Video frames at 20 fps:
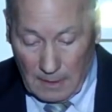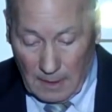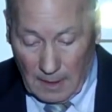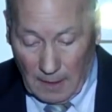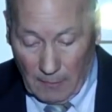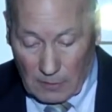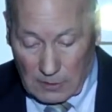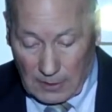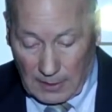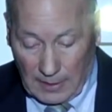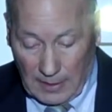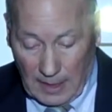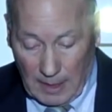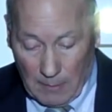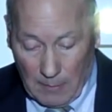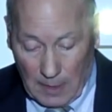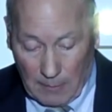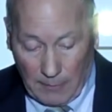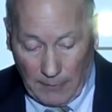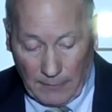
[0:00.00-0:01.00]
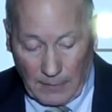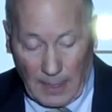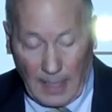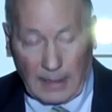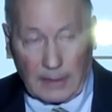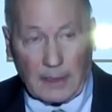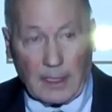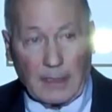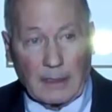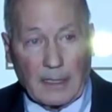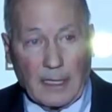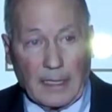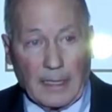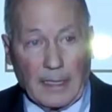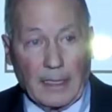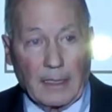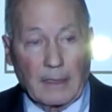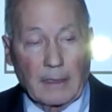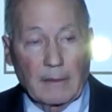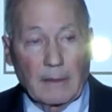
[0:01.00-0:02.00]
and was a key member of the
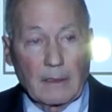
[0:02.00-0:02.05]
1980